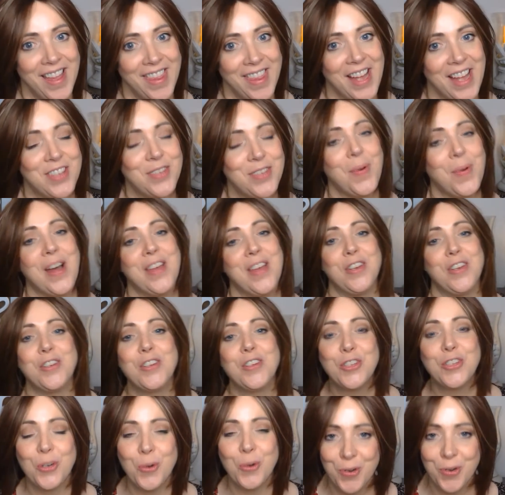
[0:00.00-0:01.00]
that's why they're
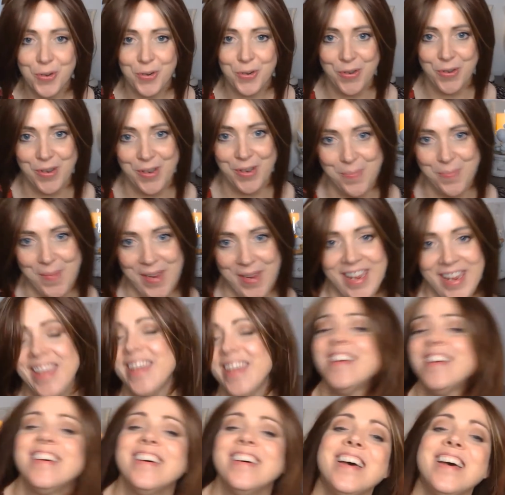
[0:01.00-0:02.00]
shorter on
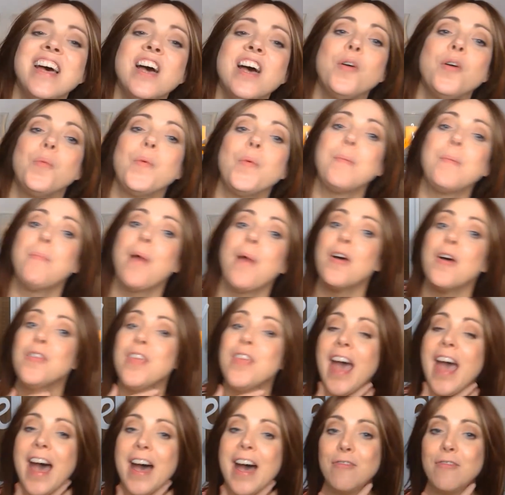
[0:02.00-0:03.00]
me. We both
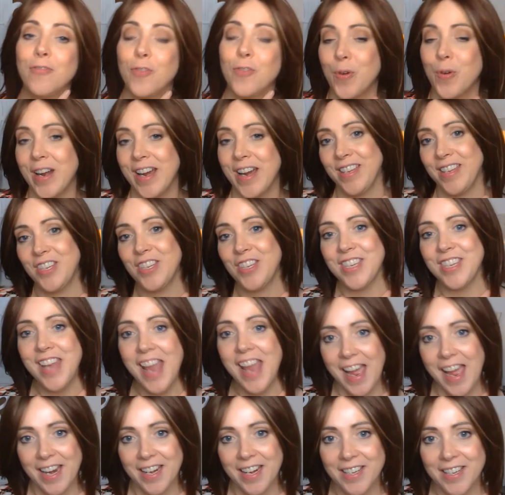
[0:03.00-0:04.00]
have 4-inch
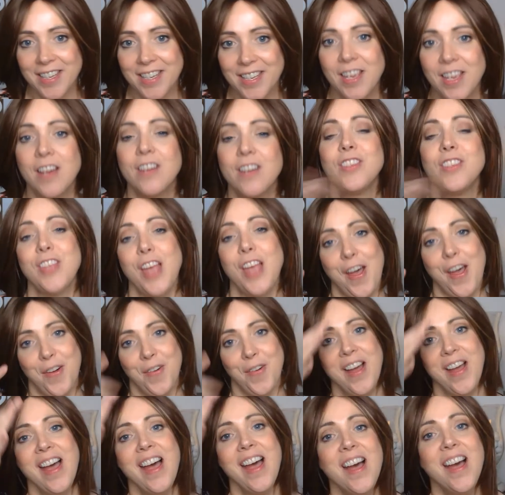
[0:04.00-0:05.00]
necks. So
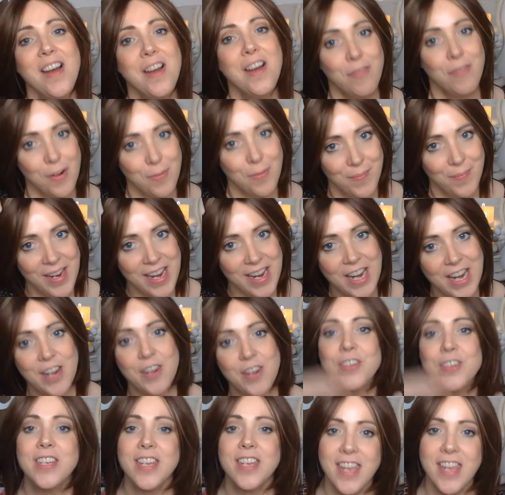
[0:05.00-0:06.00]
from
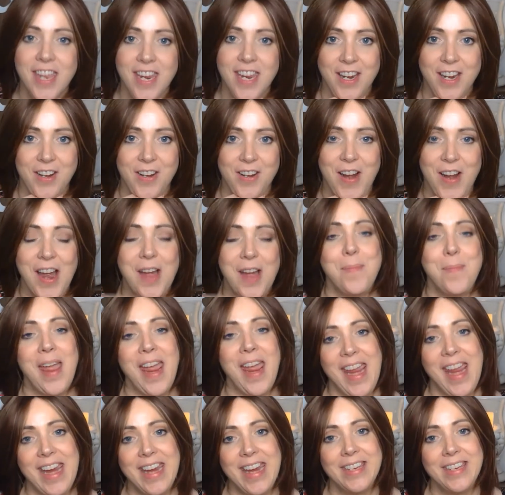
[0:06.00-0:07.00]
here to here, I'm
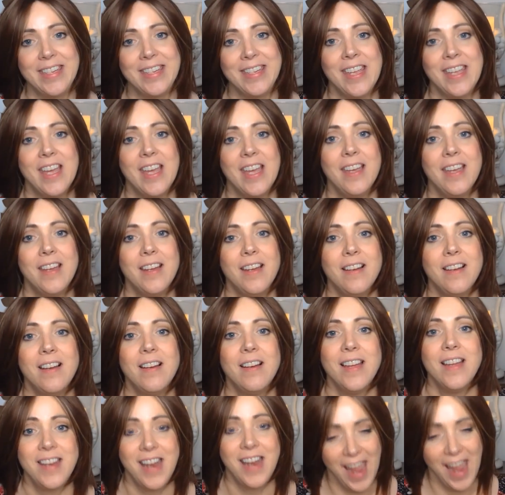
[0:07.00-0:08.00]
8
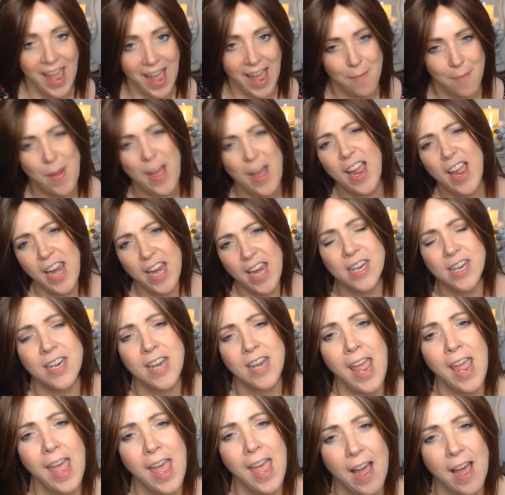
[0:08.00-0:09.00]
1/2, about 8
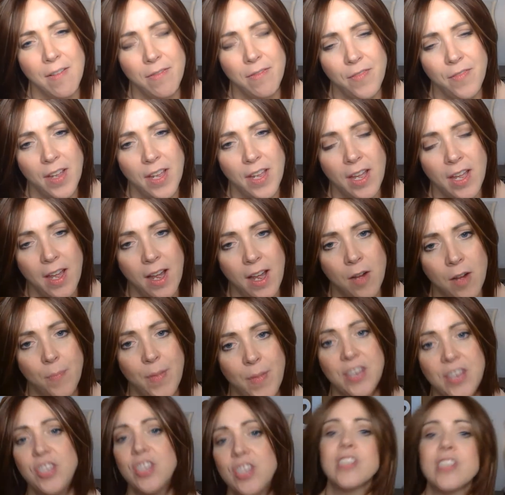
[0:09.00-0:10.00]
1/2
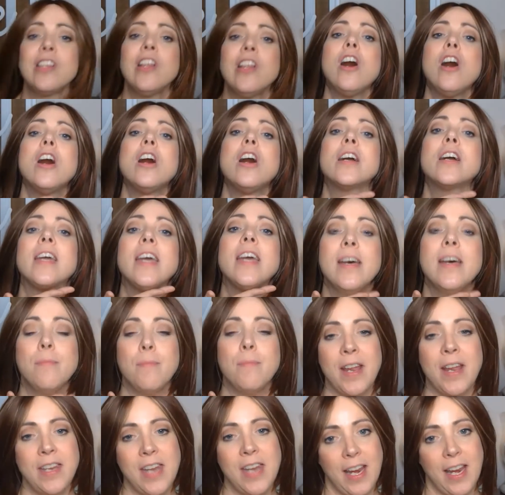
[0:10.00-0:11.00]
inches long, and
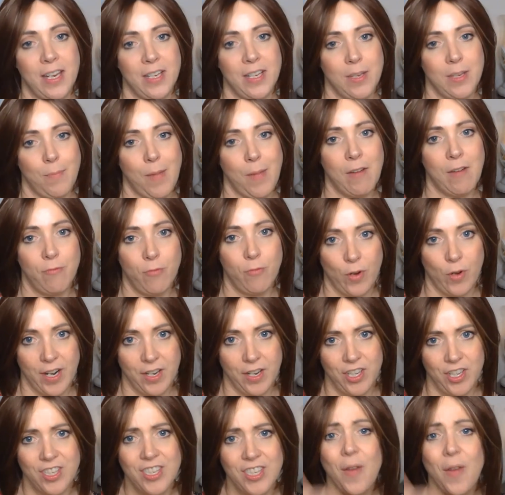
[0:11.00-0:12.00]
my neck is about 4
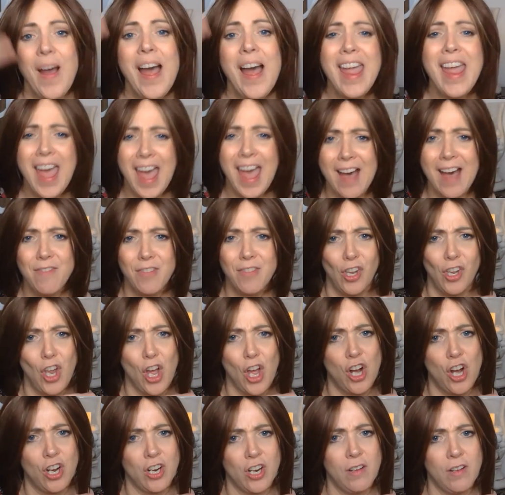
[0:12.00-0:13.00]
inches. So I have a
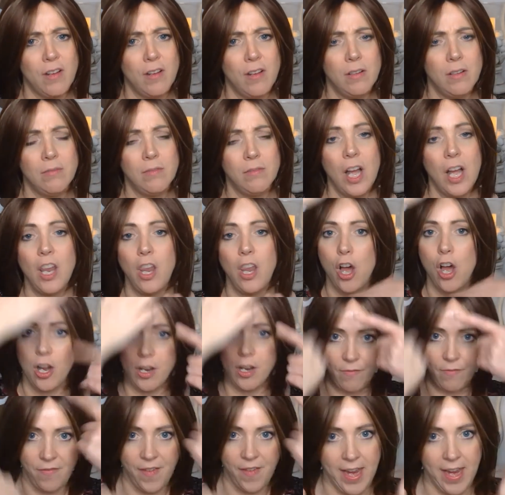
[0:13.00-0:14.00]
long
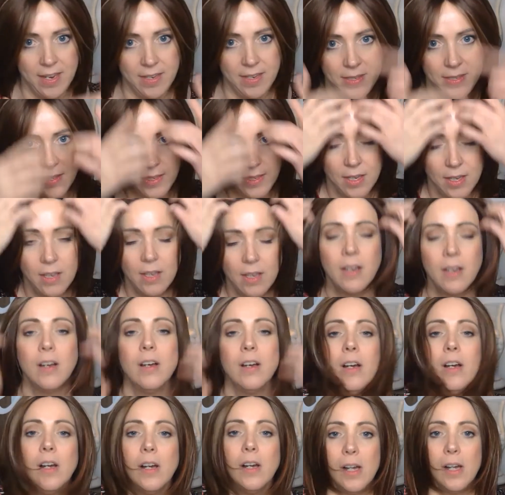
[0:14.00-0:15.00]
face.
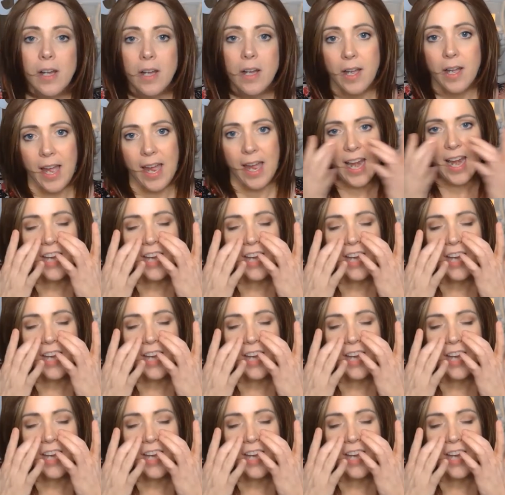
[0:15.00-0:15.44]
And